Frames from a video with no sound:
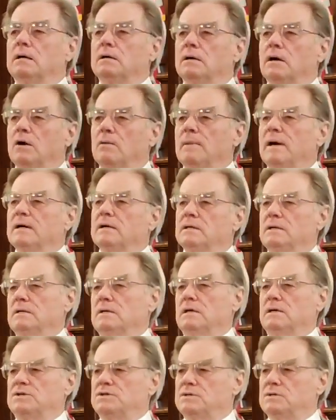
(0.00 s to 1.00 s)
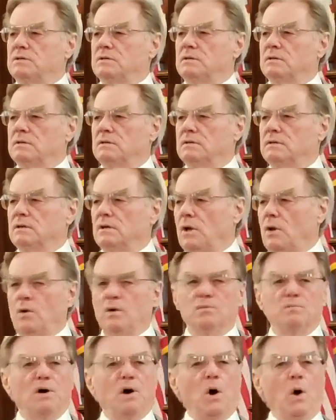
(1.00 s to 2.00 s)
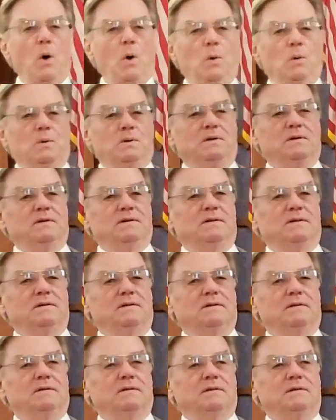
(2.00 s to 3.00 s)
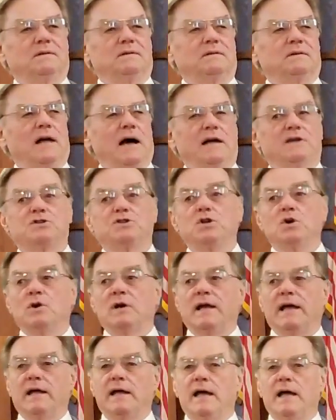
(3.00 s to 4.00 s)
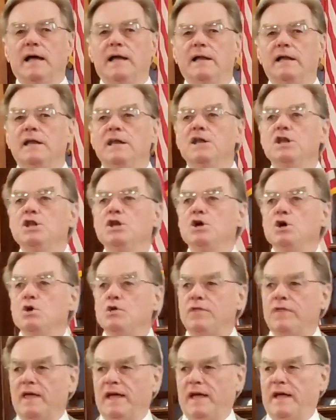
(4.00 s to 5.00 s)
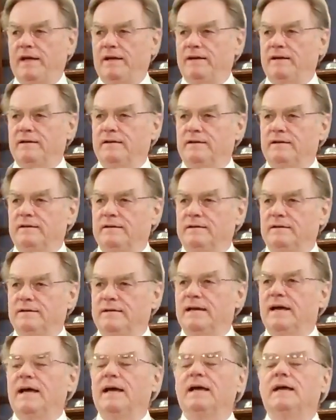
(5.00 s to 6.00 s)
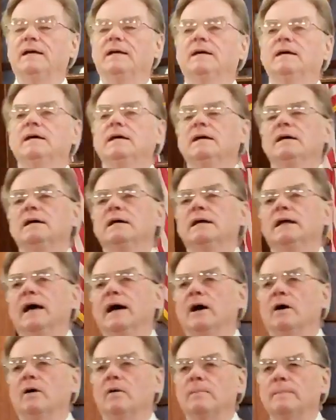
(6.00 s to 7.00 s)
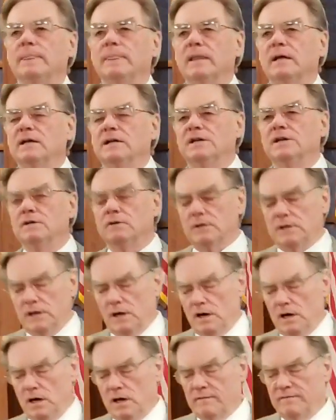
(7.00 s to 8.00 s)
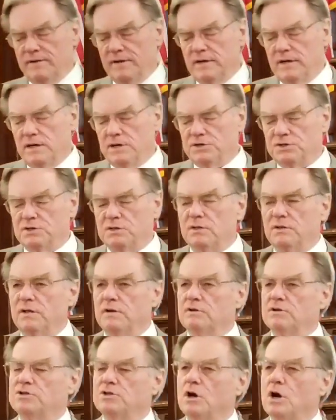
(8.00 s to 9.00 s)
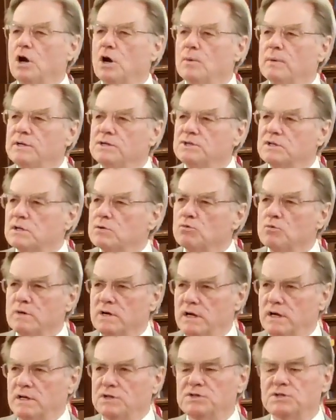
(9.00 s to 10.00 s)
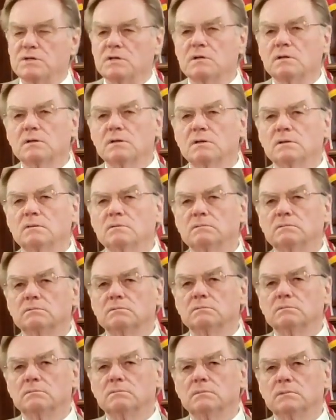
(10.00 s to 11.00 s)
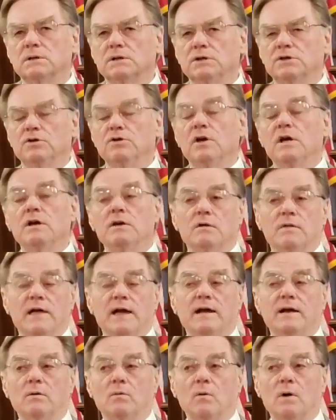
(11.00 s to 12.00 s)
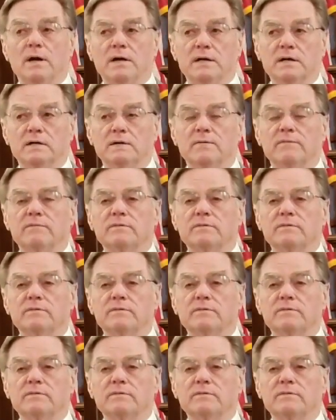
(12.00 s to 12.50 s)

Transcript: oh my goodness, lo and behold, God's doing a new thing. Okay? Now, during all of this, there is always a risk, and you hear that in what if.